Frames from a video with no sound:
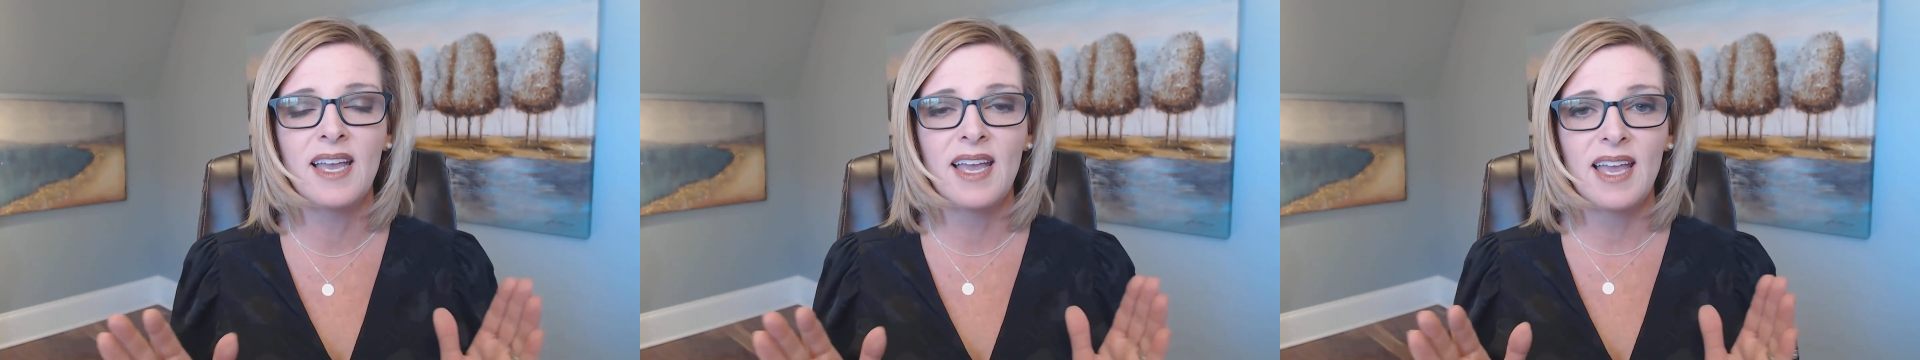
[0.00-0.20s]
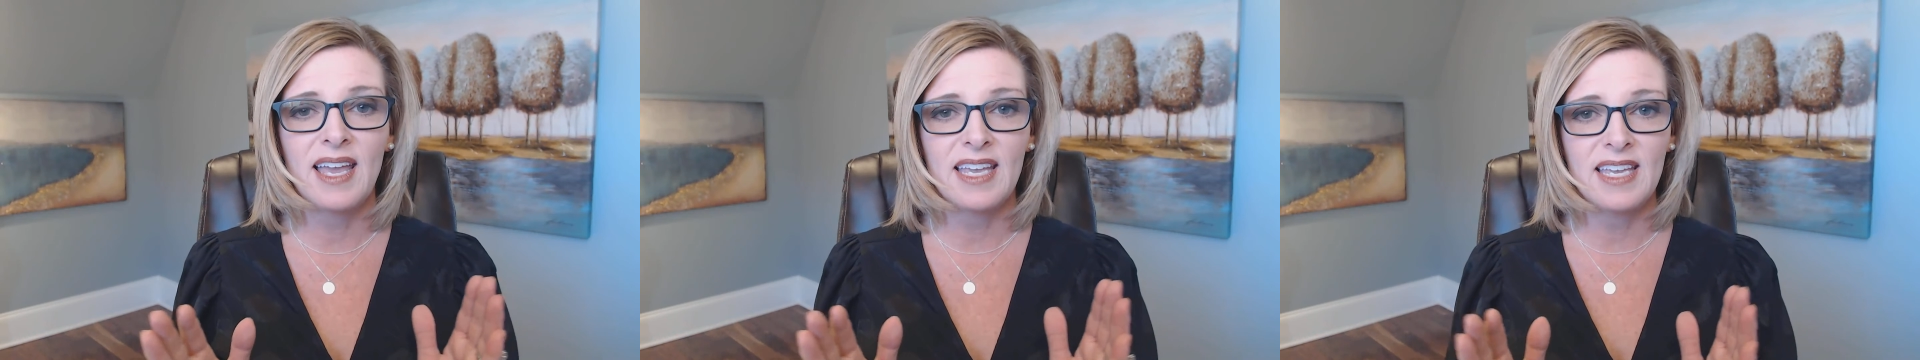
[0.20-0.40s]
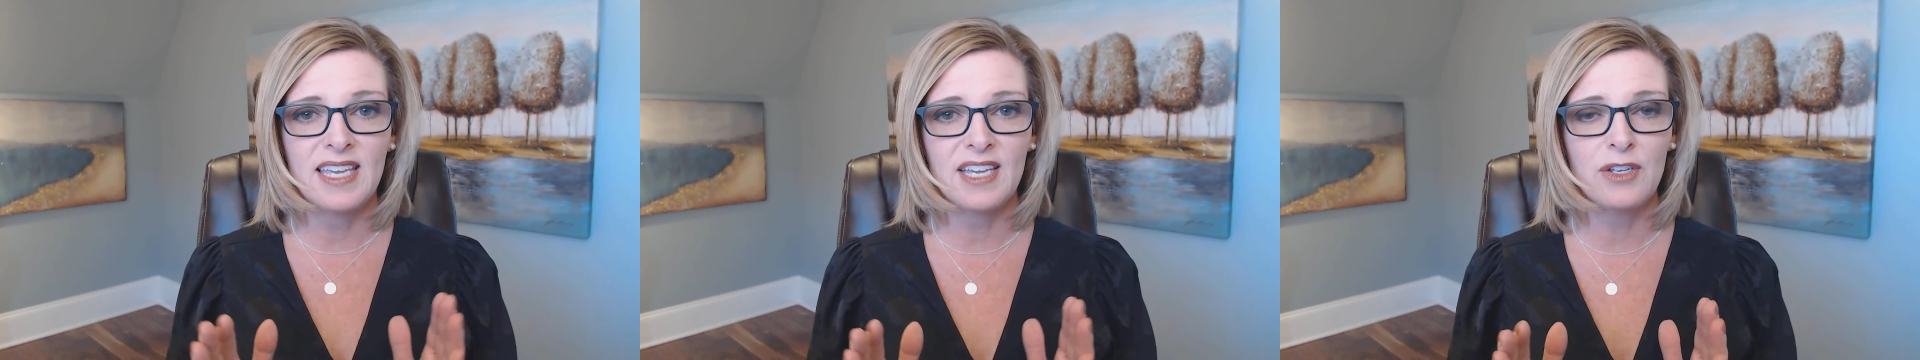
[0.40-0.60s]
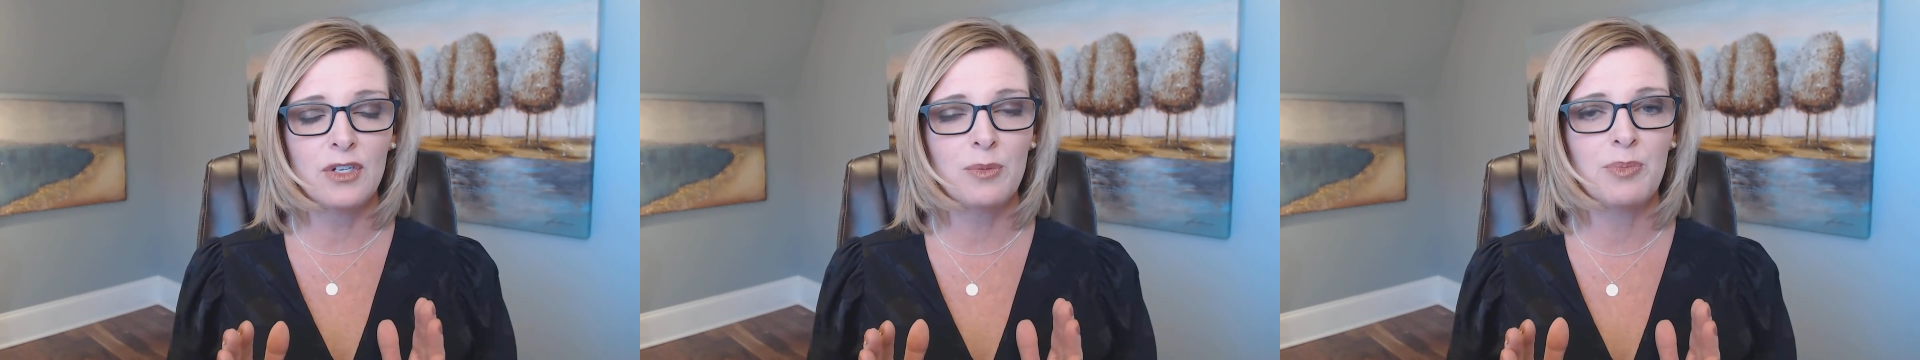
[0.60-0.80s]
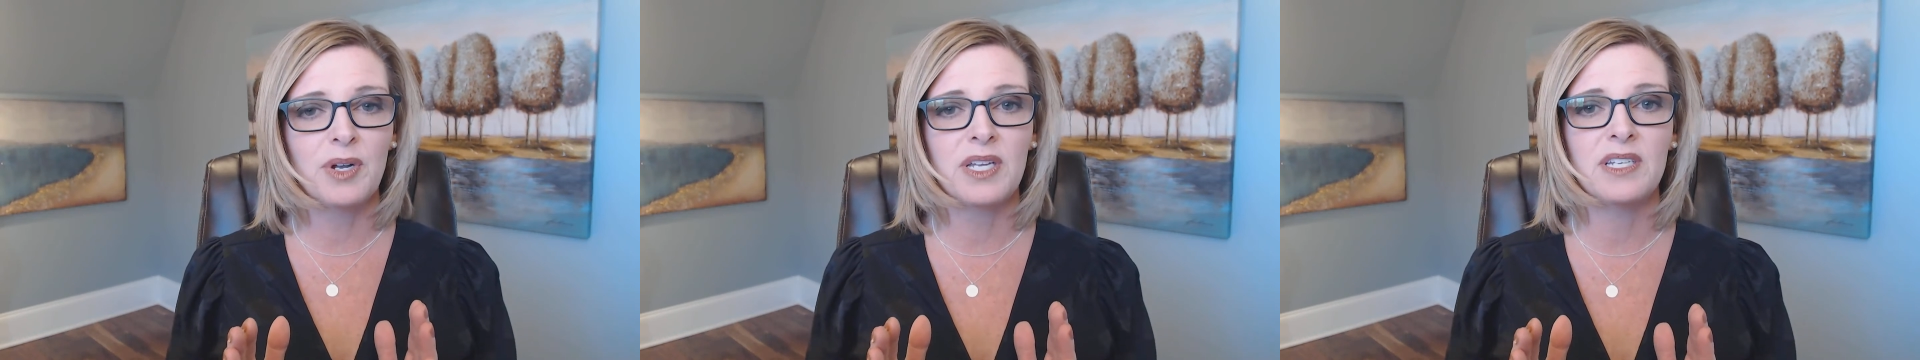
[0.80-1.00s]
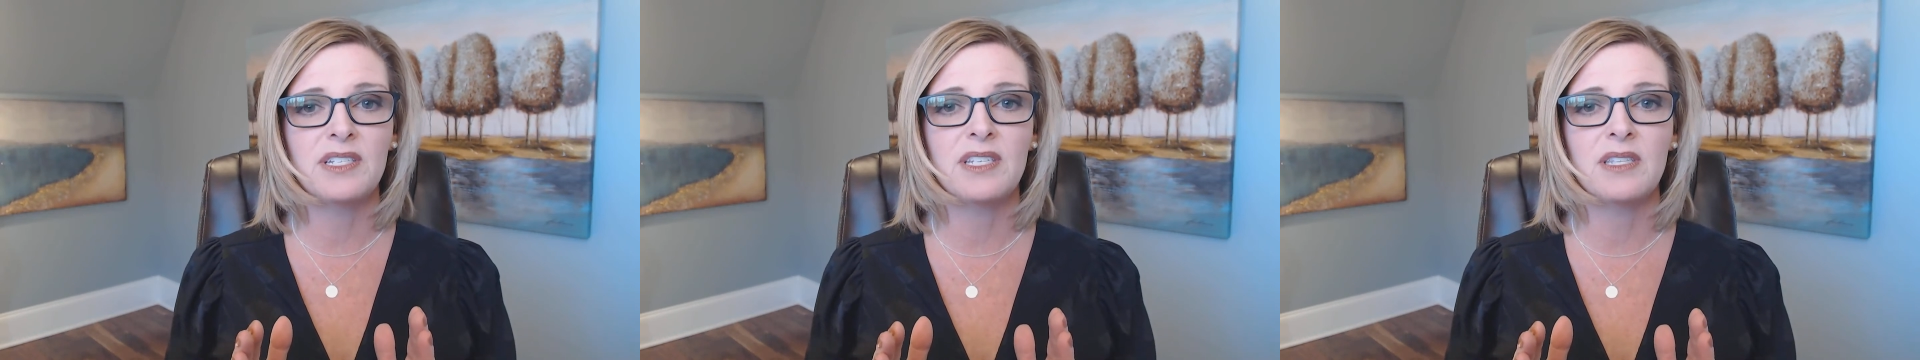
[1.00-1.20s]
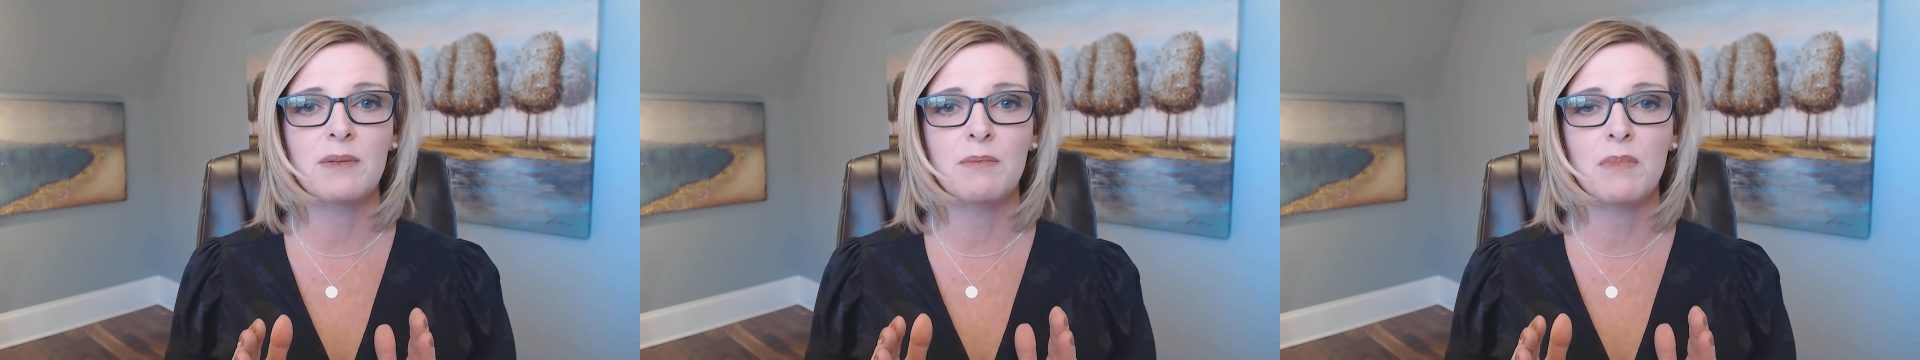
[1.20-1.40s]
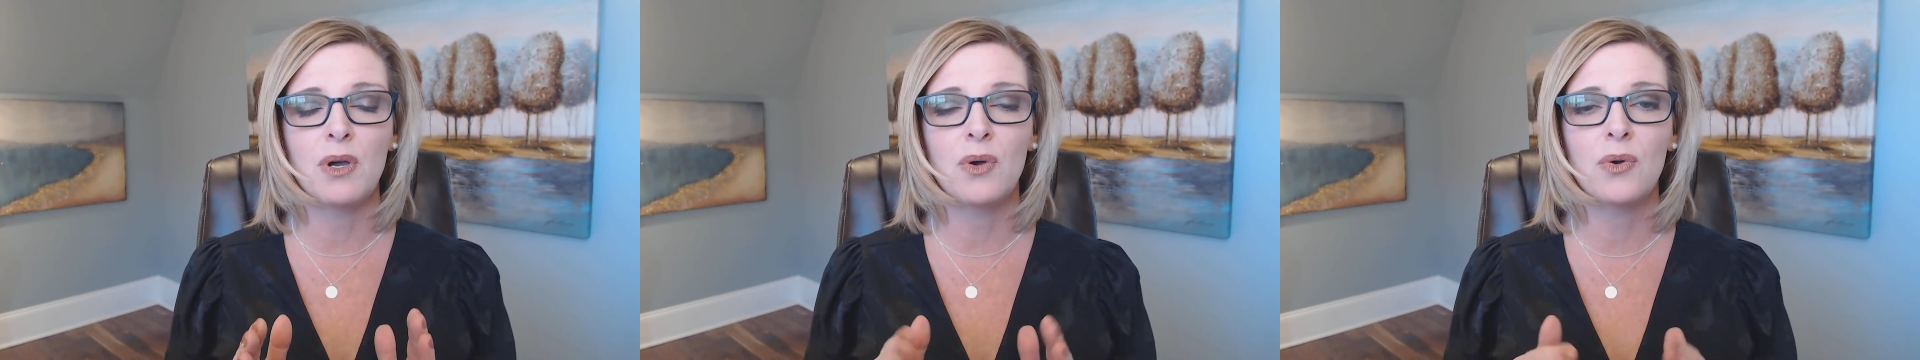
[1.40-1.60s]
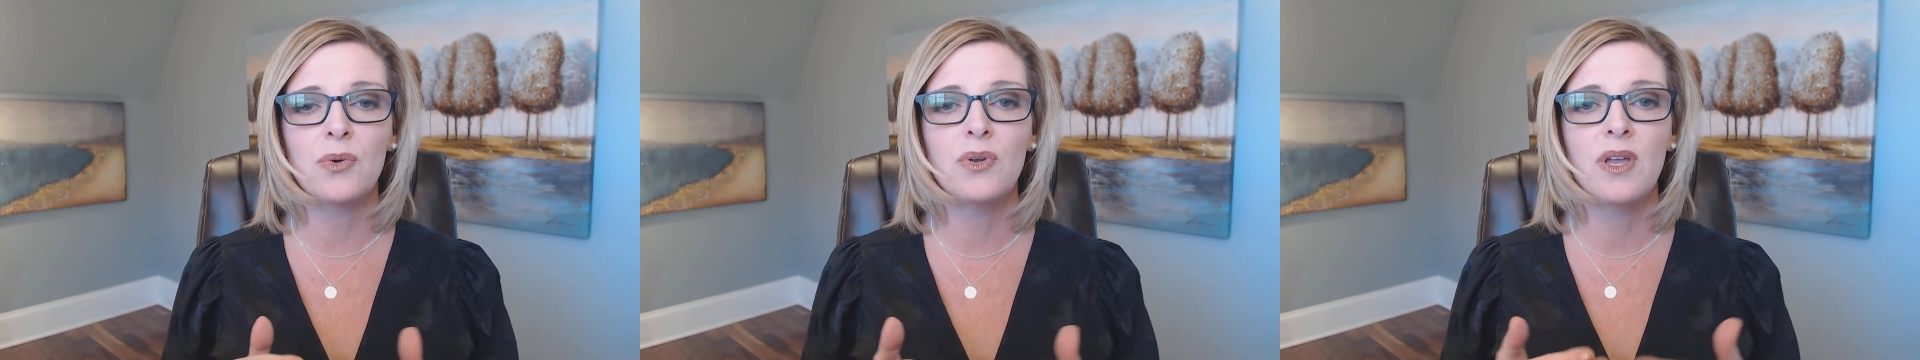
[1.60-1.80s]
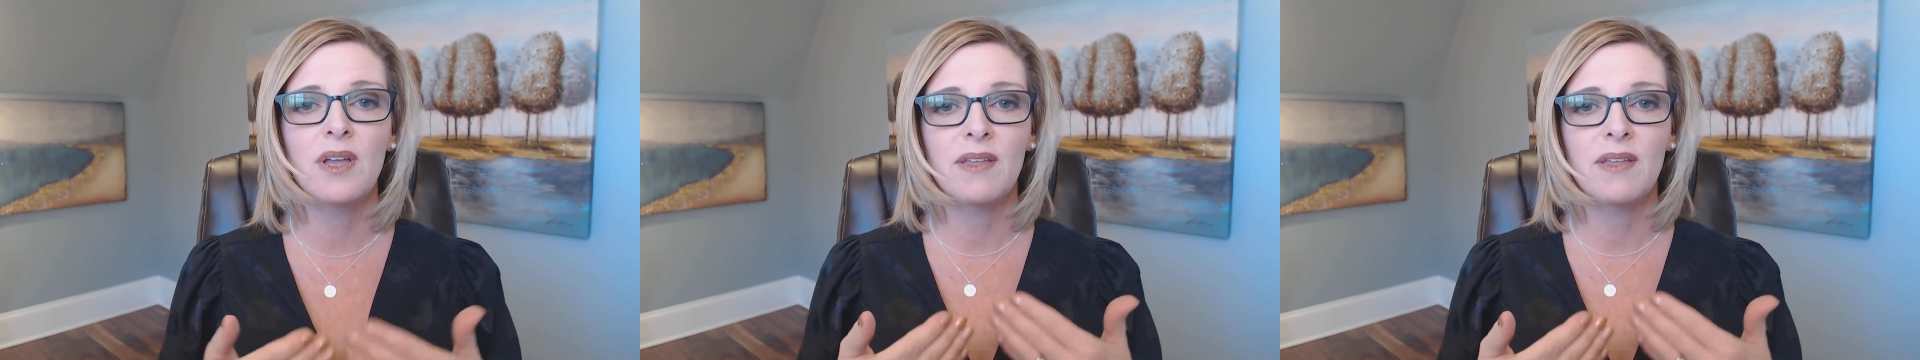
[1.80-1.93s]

and get your brain into the mode